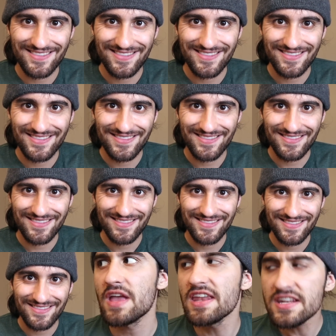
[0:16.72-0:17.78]

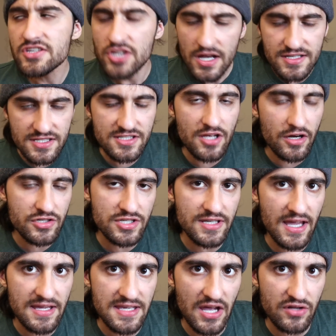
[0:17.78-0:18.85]
Yeah. And it does suck to
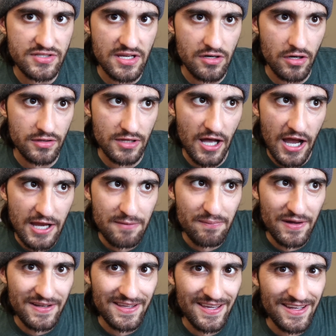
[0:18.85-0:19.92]
get yelled at online,
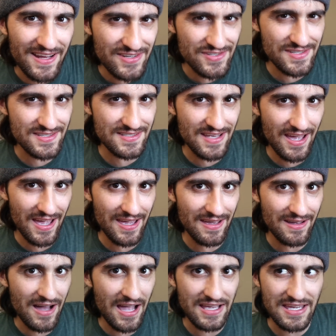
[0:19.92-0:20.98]
but can I just
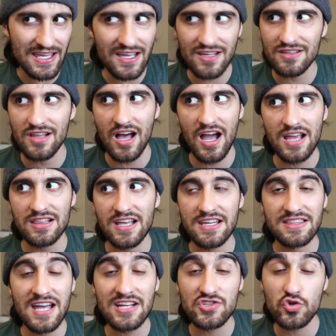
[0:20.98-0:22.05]
say, I can't lie,
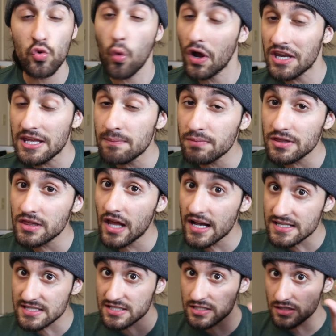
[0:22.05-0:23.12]
like that
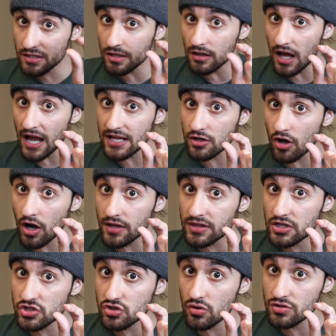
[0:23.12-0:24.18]
20+ little icon
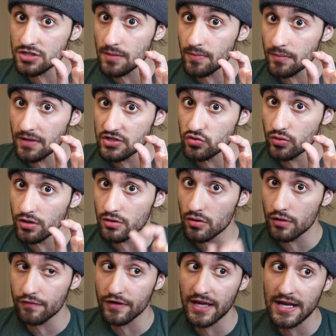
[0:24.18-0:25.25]
that shows up on my Twitter
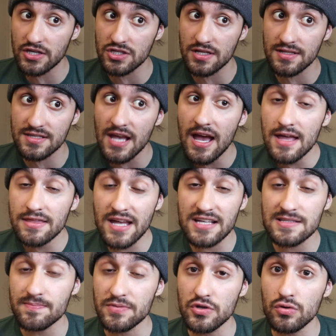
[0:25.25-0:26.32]
notifications,
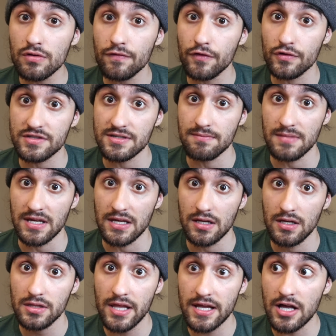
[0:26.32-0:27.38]
that's beautiful to me.
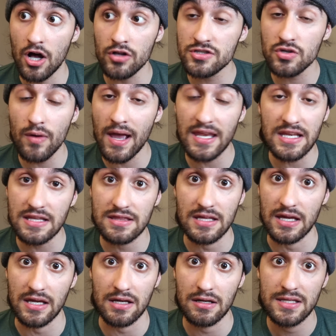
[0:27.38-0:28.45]
Like, I'll do
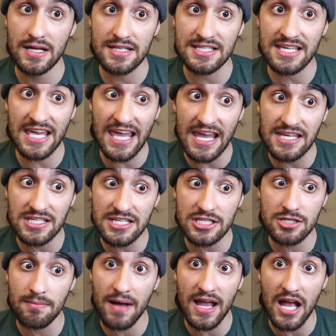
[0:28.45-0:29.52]
anything. That's candy
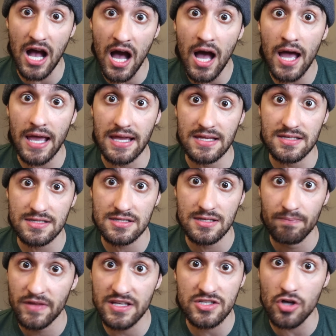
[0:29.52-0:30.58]
to my
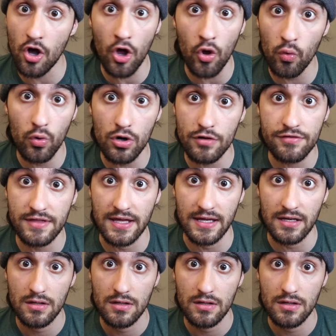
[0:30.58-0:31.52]
eyes. It's all worth it.